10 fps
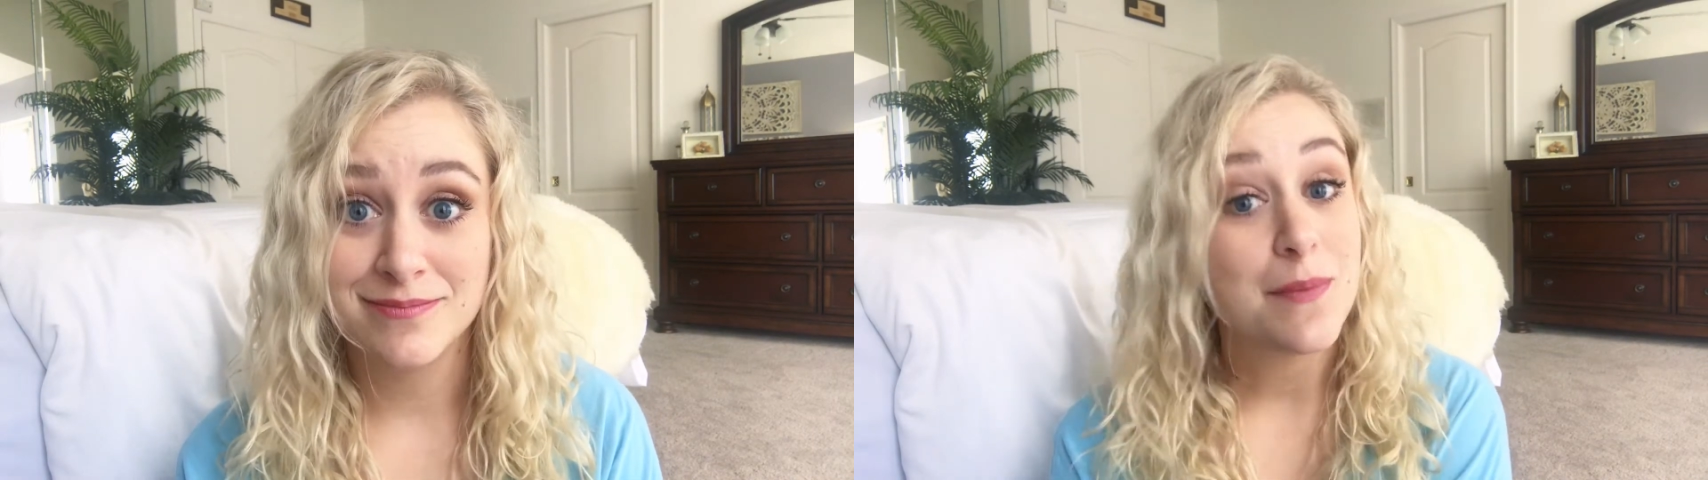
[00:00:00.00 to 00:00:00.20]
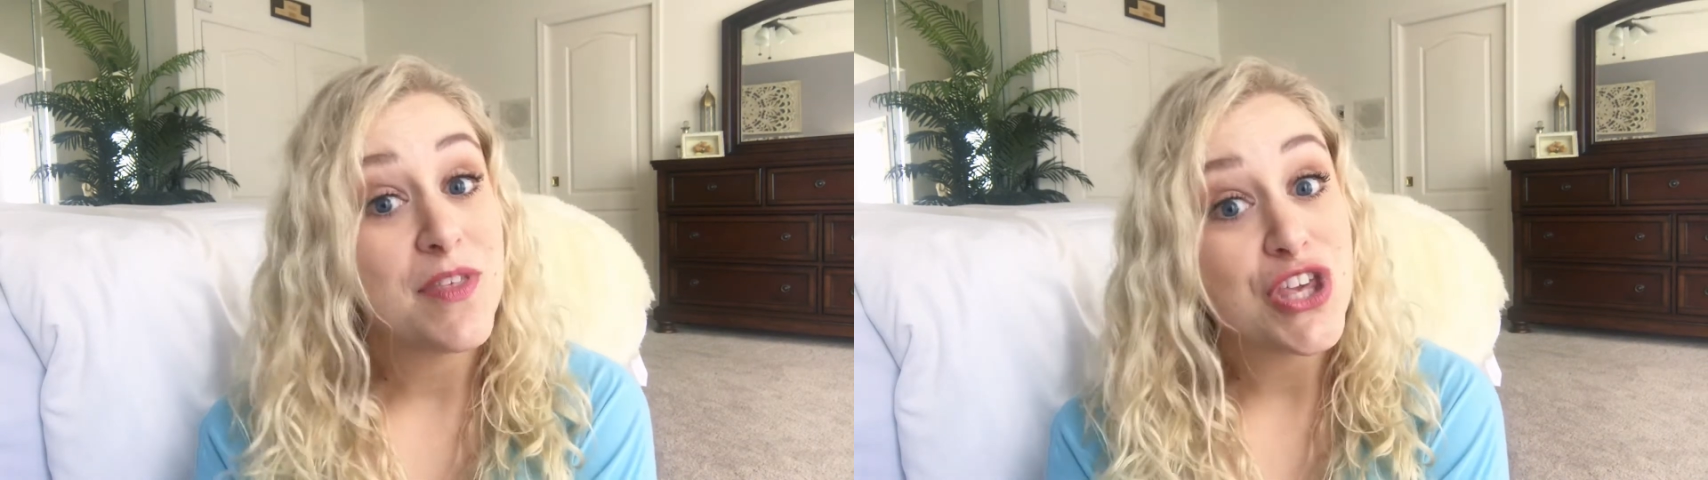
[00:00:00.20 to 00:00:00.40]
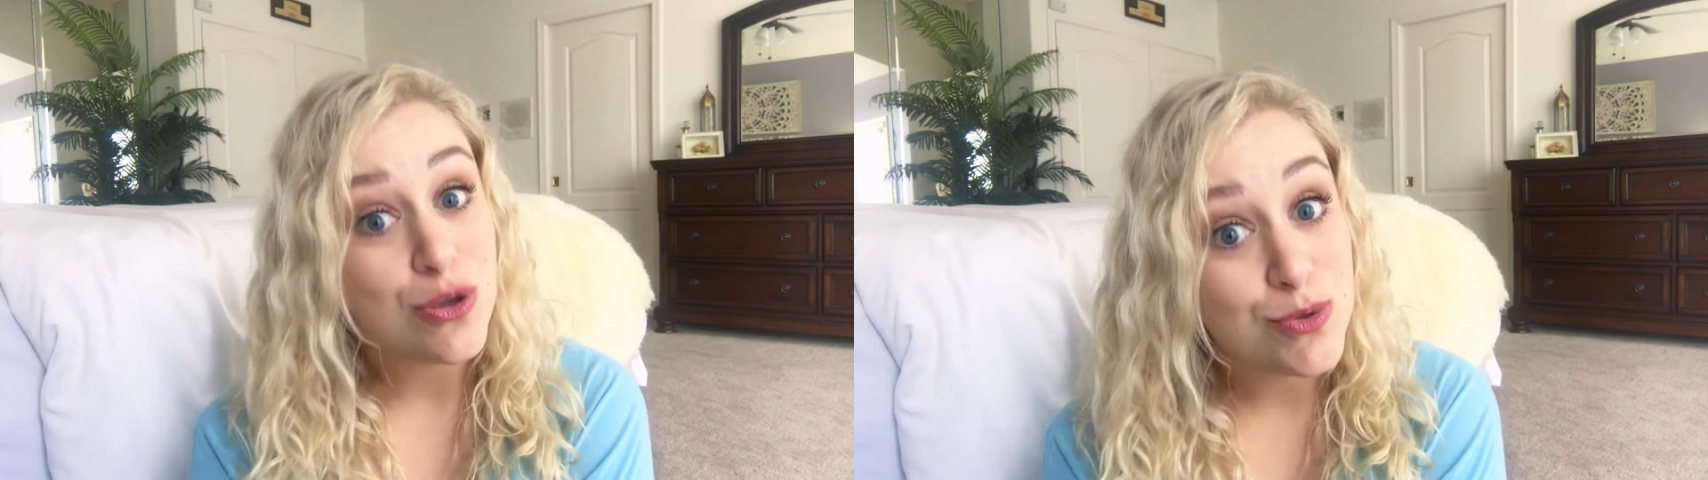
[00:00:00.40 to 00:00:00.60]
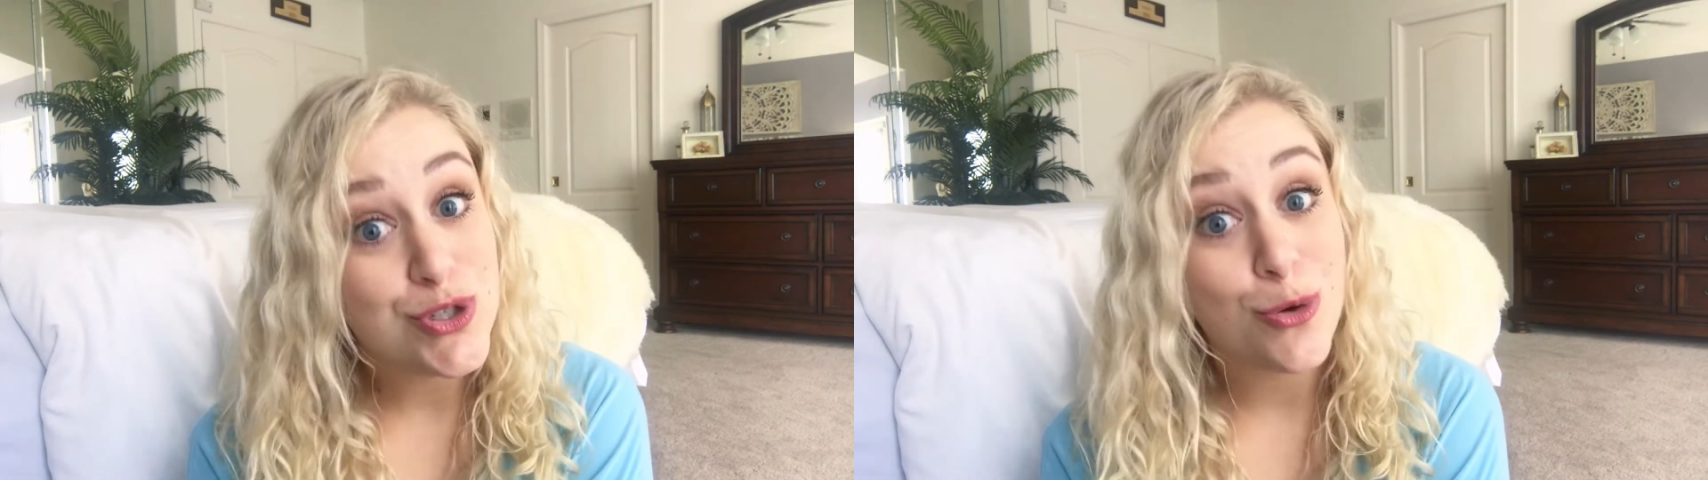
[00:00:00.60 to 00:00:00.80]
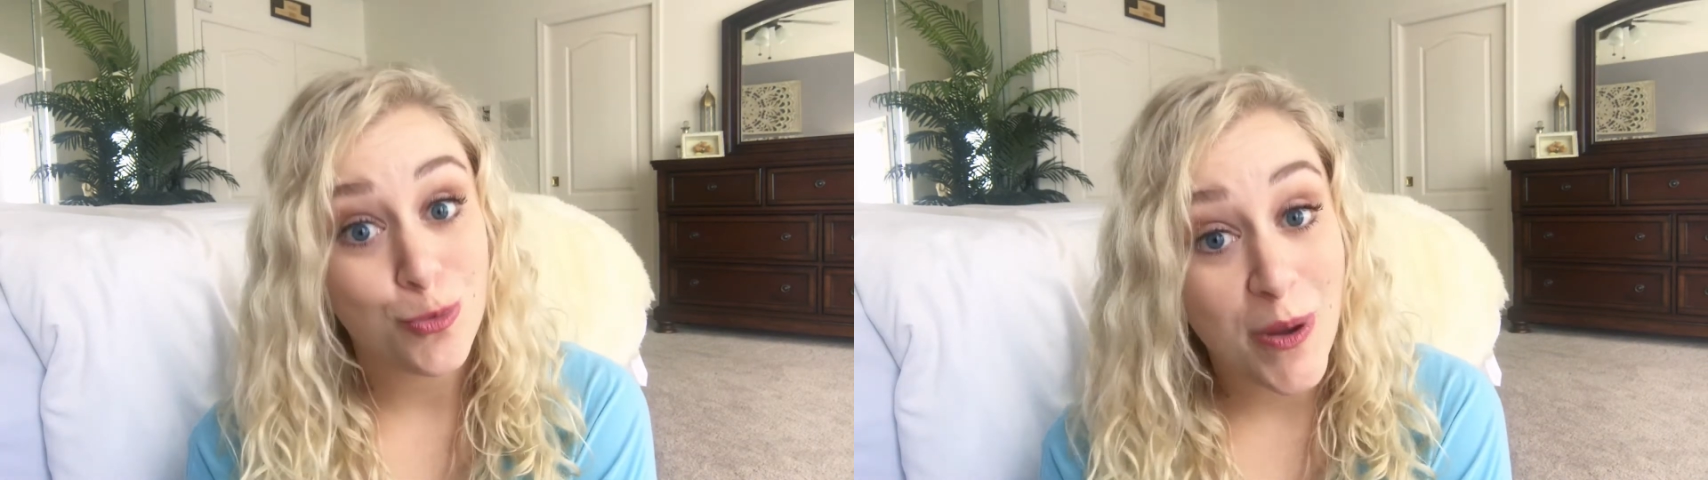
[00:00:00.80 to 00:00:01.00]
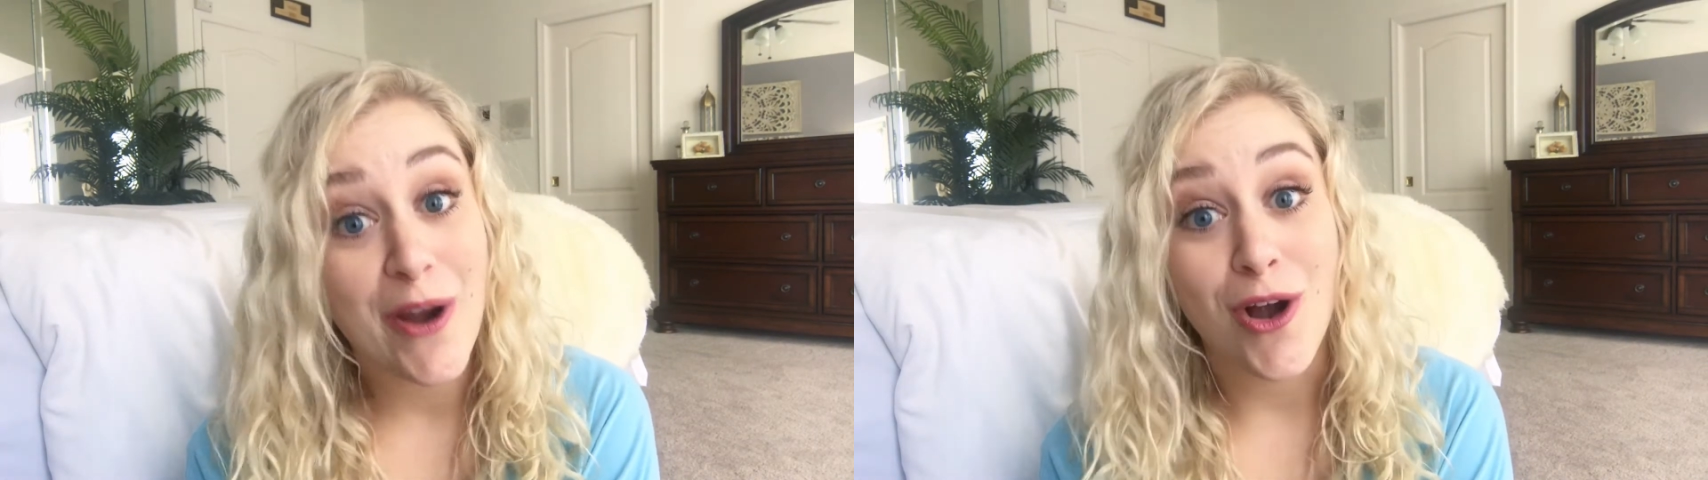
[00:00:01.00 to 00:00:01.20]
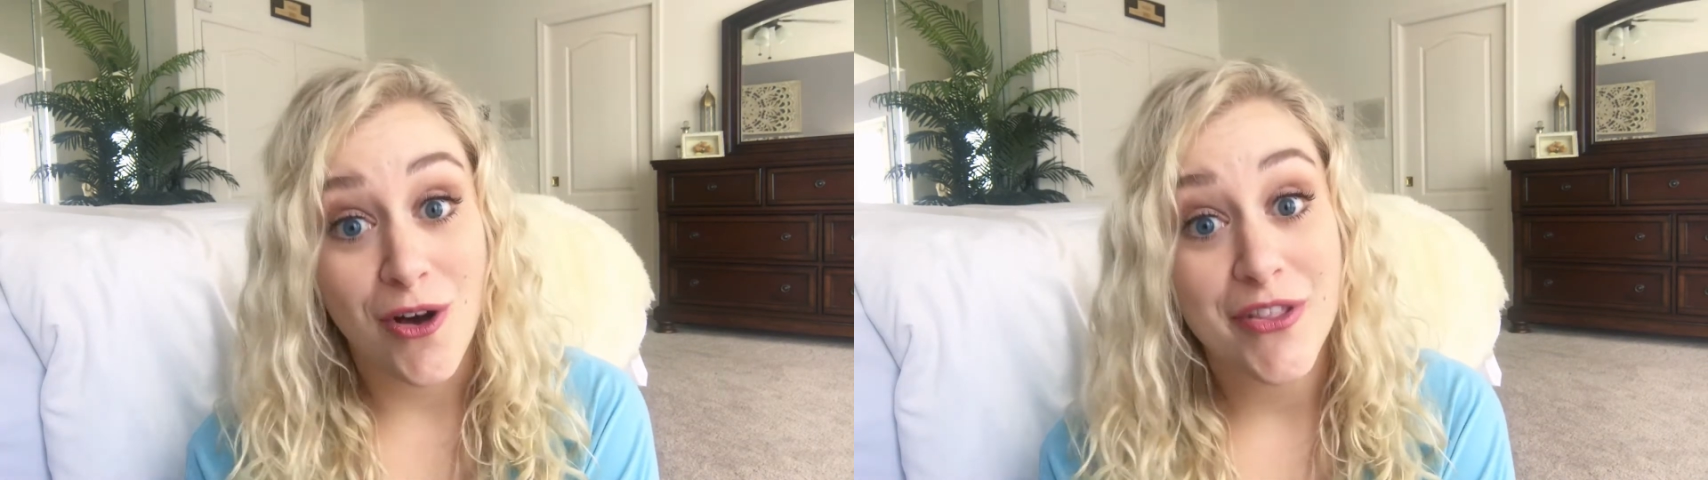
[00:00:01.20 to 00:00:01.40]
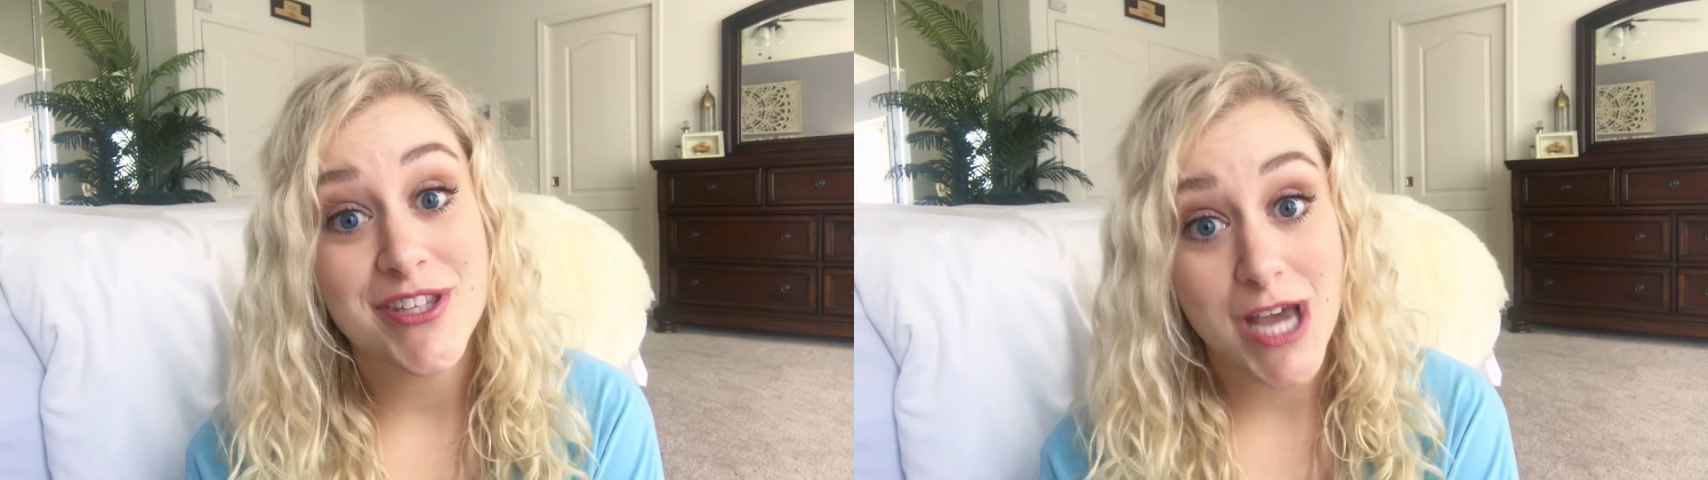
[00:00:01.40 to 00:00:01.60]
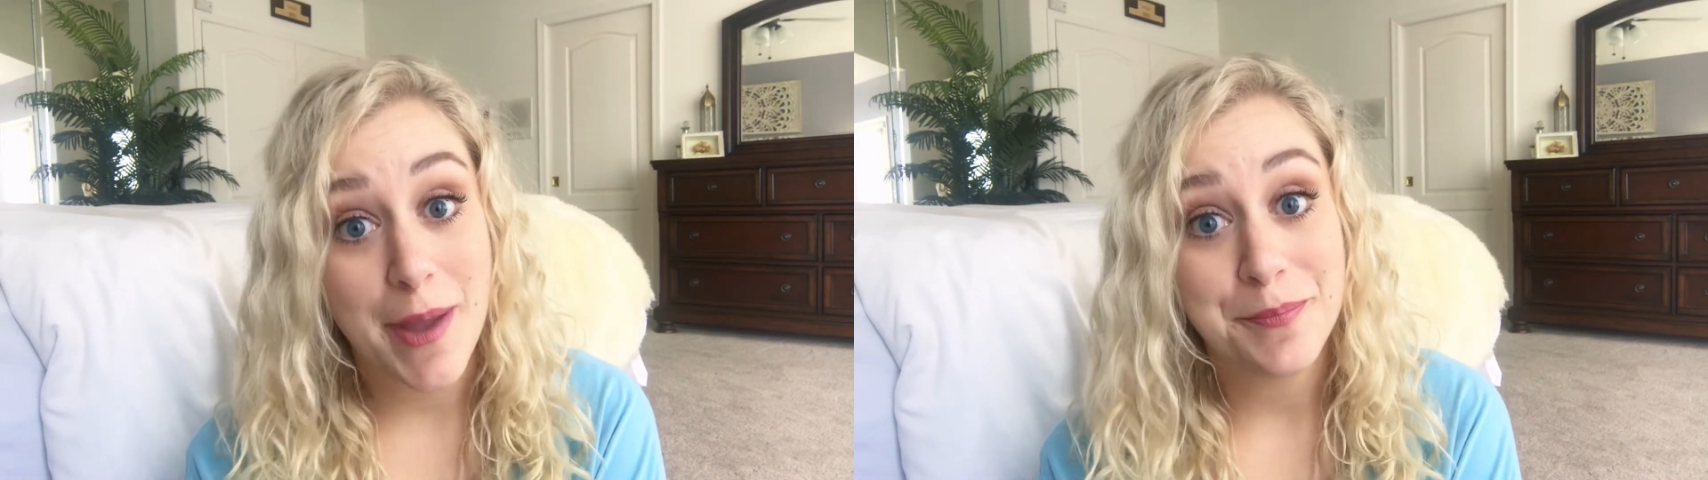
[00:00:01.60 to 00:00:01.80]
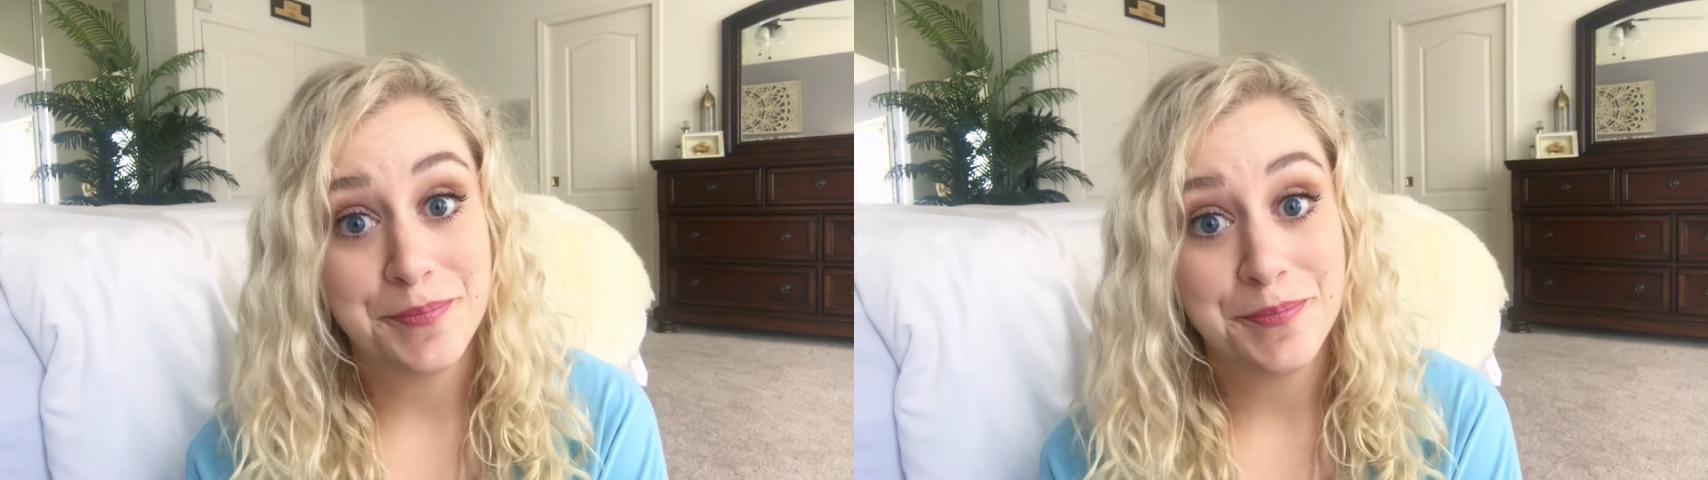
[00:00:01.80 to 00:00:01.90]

something you don't wear all the time.